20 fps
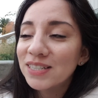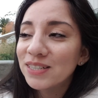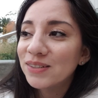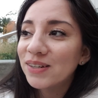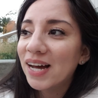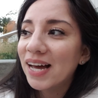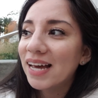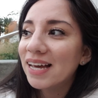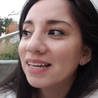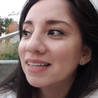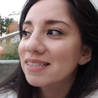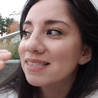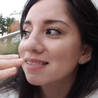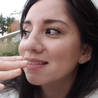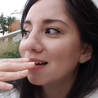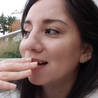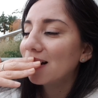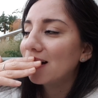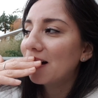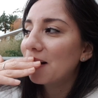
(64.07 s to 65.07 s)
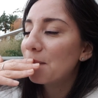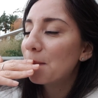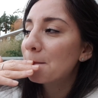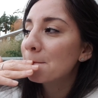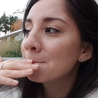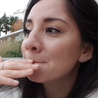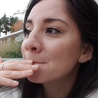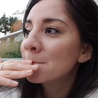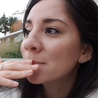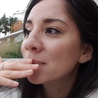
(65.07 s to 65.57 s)
to you guys. I
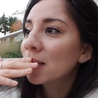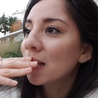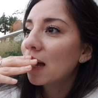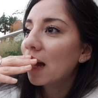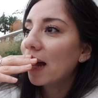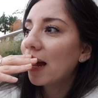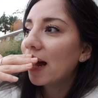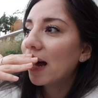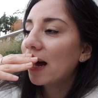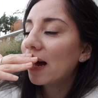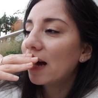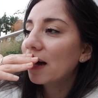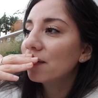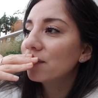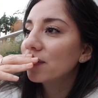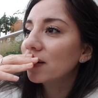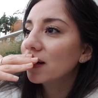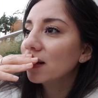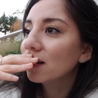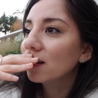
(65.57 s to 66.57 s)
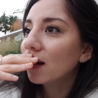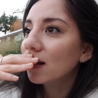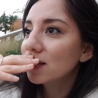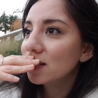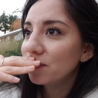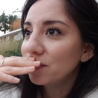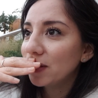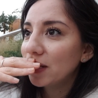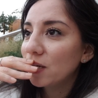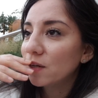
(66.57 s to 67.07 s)
have lots
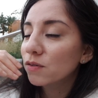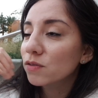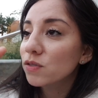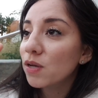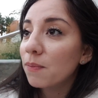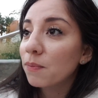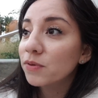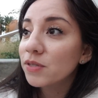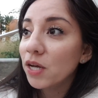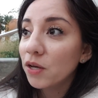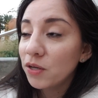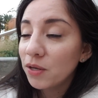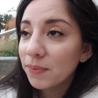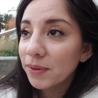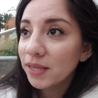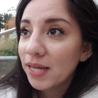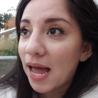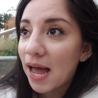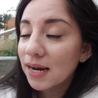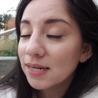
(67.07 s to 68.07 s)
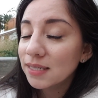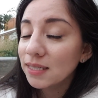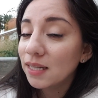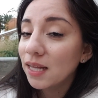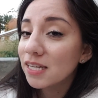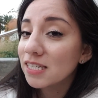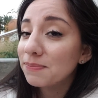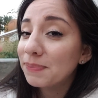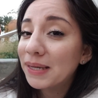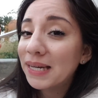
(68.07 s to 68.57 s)
of videos, so I'll tell you about the acting
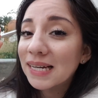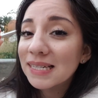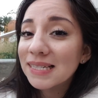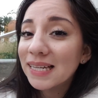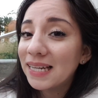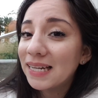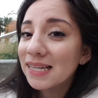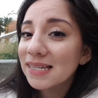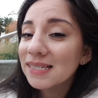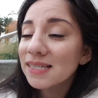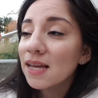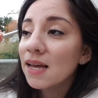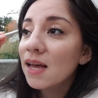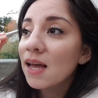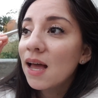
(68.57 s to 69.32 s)
class because it is